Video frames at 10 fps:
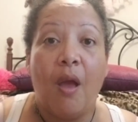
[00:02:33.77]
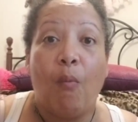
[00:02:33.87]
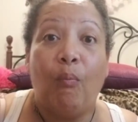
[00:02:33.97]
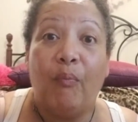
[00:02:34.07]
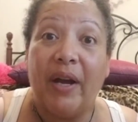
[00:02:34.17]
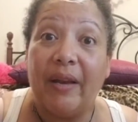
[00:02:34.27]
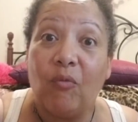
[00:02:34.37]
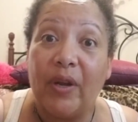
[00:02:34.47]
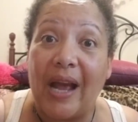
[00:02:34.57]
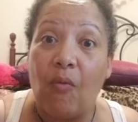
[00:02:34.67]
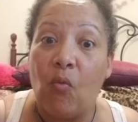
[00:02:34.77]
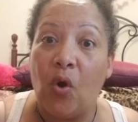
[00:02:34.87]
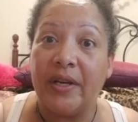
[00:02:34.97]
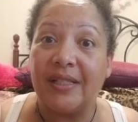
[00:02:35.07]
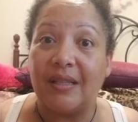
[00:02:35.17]
But what I
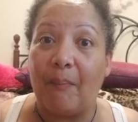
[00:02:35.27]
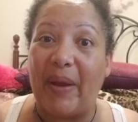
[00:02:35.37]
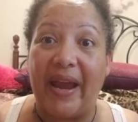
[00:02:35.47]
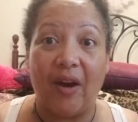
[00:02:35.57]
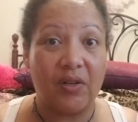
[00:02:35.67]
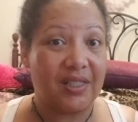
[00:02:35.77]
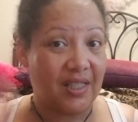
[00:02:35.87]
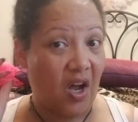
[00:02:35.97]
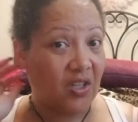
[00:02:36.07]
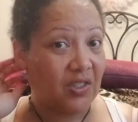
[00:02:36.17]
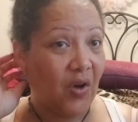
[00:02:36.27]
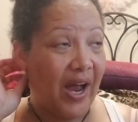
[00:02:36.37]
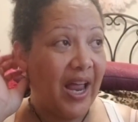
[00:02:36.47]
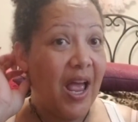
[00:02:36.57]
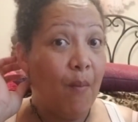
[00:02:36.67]
want is some parasols. So
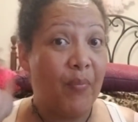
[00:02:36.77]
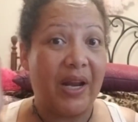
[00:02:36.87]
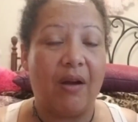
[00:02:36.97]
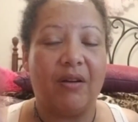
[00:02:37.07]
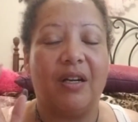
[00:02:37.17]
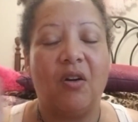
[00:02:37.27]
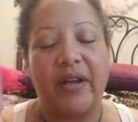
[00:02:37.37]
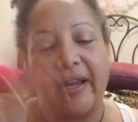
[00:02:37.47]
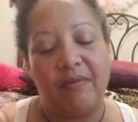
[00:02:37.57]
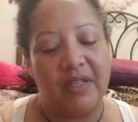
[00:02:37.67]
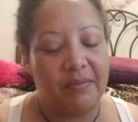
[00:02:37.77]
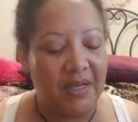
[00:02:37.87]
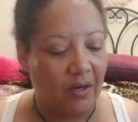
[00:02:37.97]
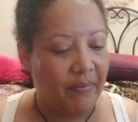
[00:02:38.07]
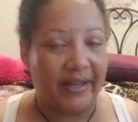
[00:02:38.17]
I, but I, okay, let me
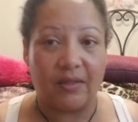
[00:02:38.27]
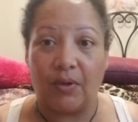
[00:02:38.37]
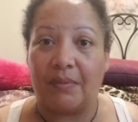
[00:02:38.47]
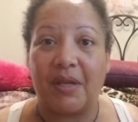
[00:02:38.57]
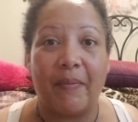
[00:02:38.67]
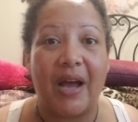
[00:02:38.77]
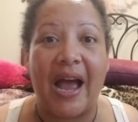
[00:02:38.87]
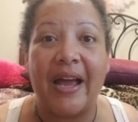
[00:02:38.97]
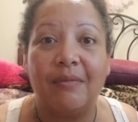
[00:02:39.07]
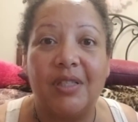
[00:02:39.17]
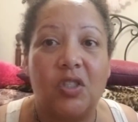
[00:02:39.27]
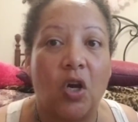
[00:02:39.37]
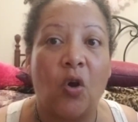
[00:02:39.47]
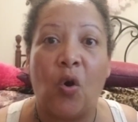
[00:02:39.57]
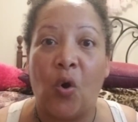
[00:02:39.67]
go back to what I'm talking about. I am
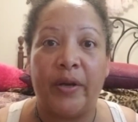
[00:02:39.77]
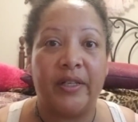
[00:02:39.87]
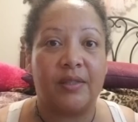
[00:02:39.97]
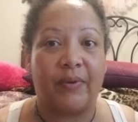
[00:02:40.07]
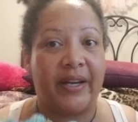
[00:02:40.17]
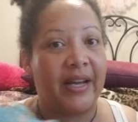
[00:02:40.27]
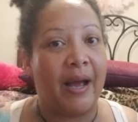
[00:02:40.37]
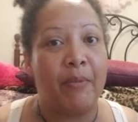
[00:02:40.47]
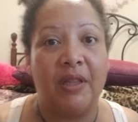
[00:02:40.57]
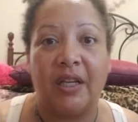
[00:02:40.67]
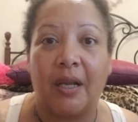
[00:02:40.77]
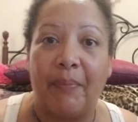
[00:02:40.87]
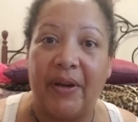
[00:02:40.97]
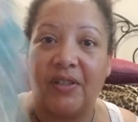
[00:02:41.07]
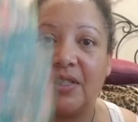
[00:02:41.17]
so on this right now. I've been looking at
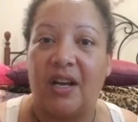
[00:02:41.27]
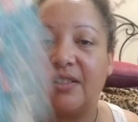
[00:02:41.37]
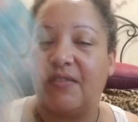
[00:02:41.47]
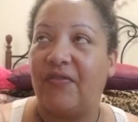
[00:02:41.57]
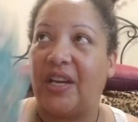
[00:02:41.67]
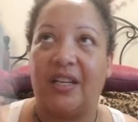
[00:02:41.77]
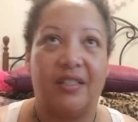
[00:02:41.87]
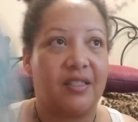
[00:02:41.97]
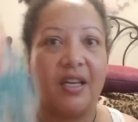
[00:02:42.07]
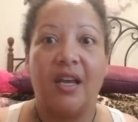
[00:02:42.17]
parasols and fans.